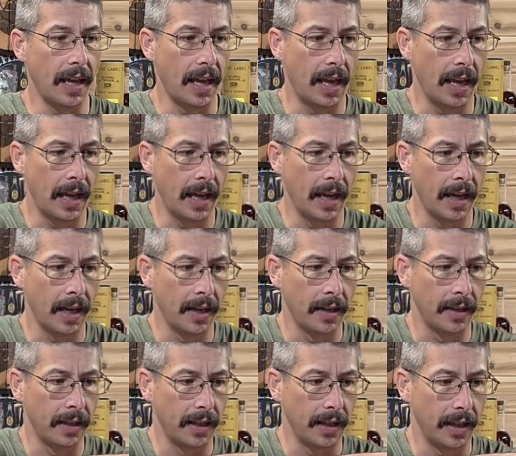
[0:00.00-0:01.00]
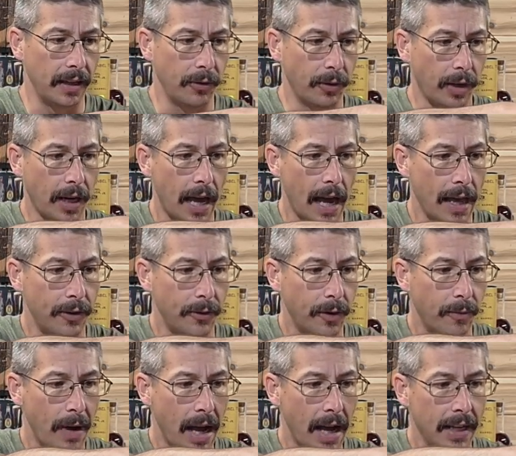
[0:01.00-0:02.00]
And it kind of
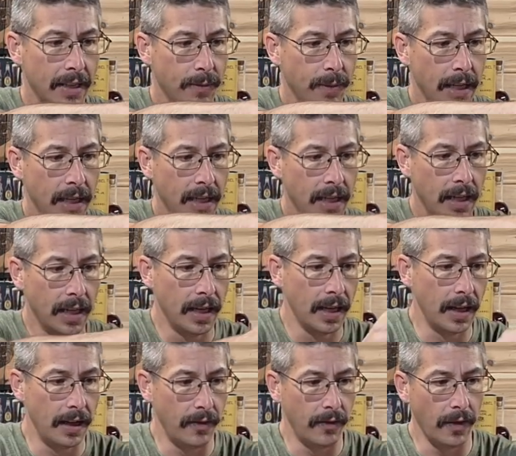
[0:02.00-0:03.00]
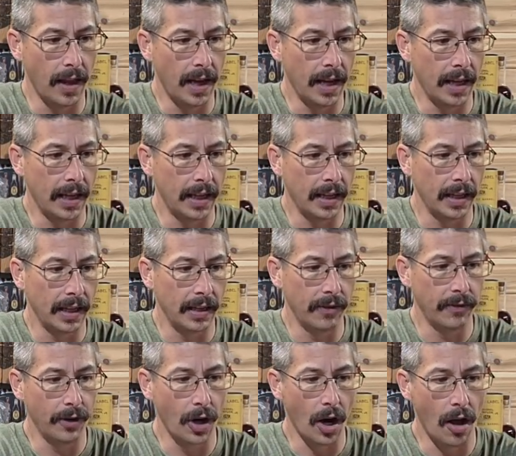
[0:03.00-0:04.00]
reminds me of, like,
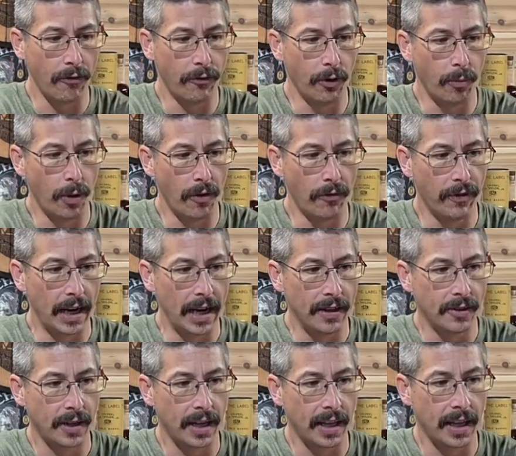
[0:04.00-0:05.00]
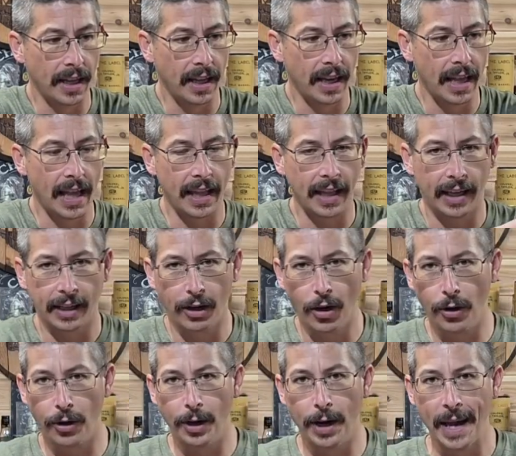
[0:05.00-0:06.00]
if you're all football fans or anything like that, like
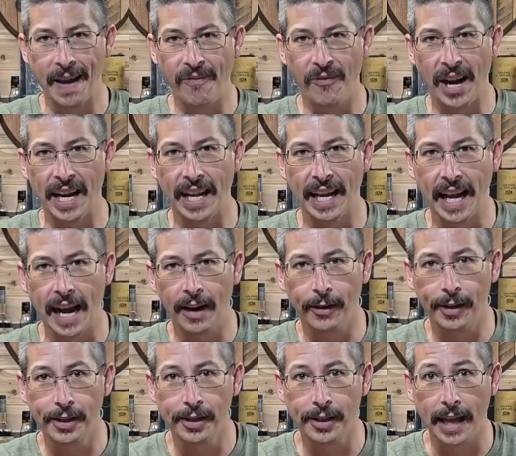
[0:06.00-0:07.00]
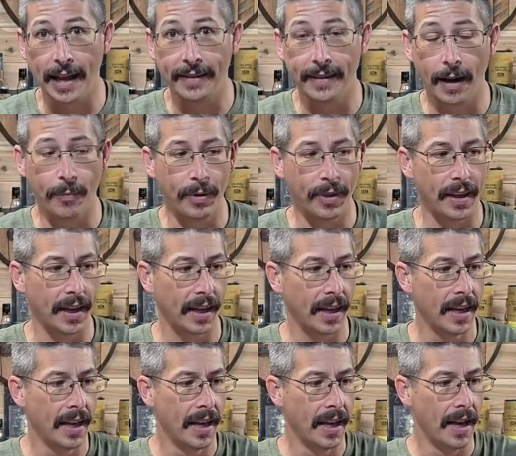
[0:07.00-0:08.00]
Notre Dame Fighting Irish, that type of thing,
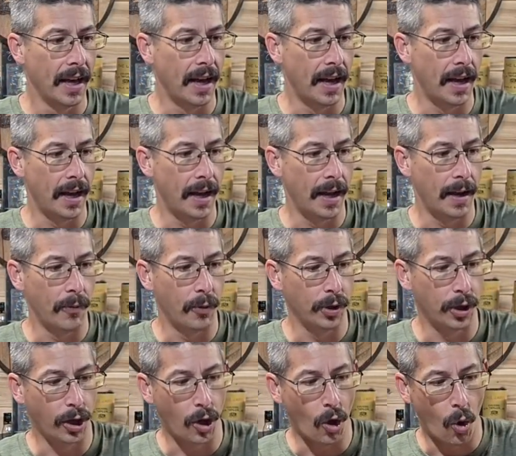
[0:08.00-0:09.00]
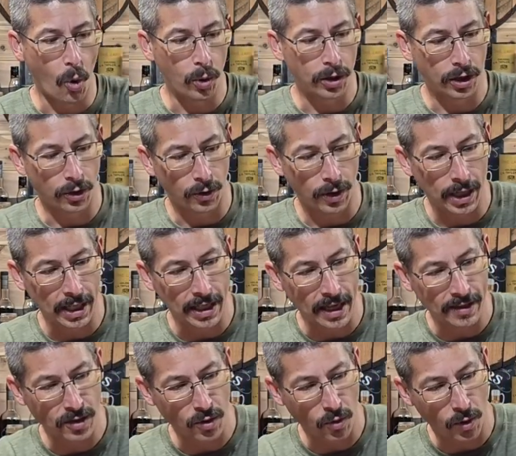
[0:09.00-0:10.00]
with the gold and green.
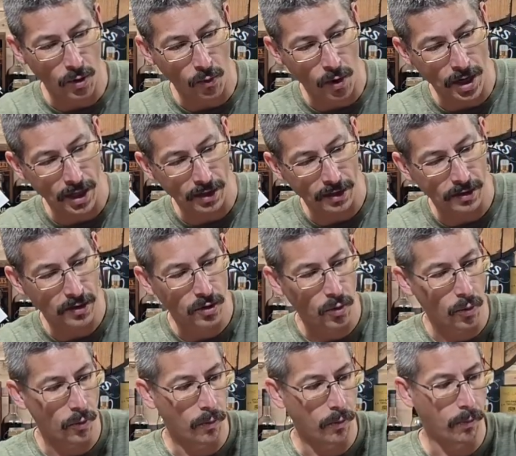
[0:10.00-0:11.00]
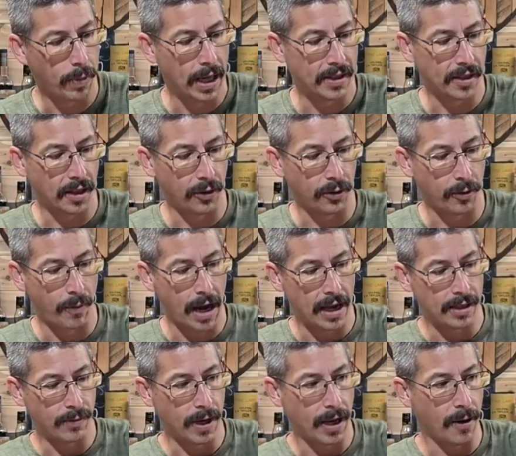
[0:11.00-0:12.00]
That's sort of what it basically
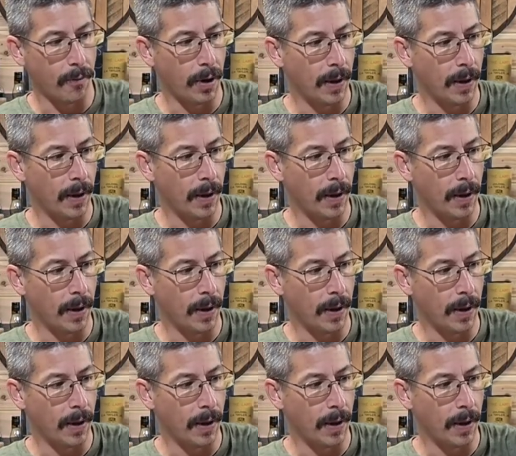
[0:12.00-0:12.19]
reminds me of.